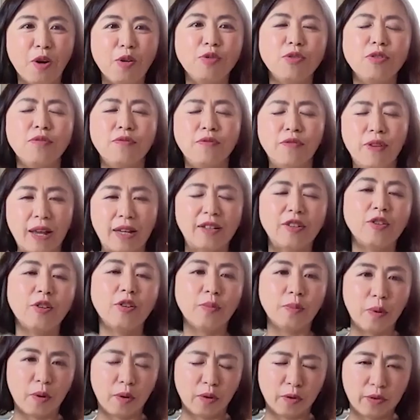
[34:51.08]
most
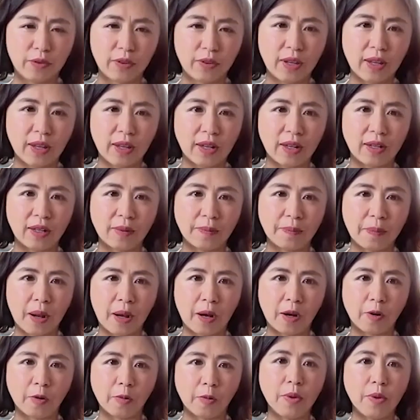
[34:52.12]
valuable thing
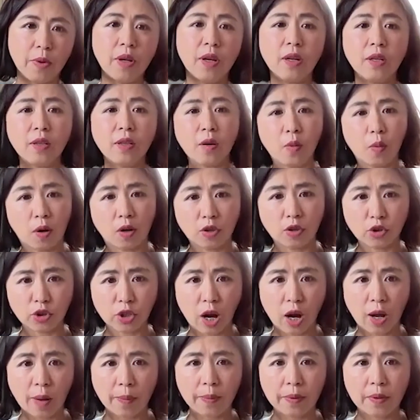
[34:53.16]
about being in a
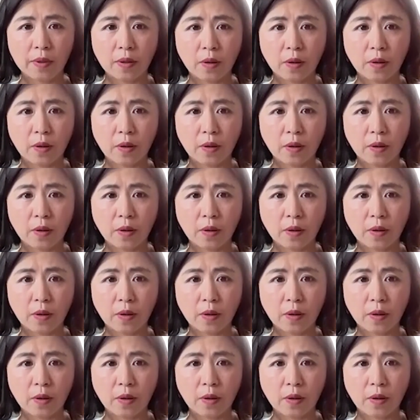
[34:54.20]
workshop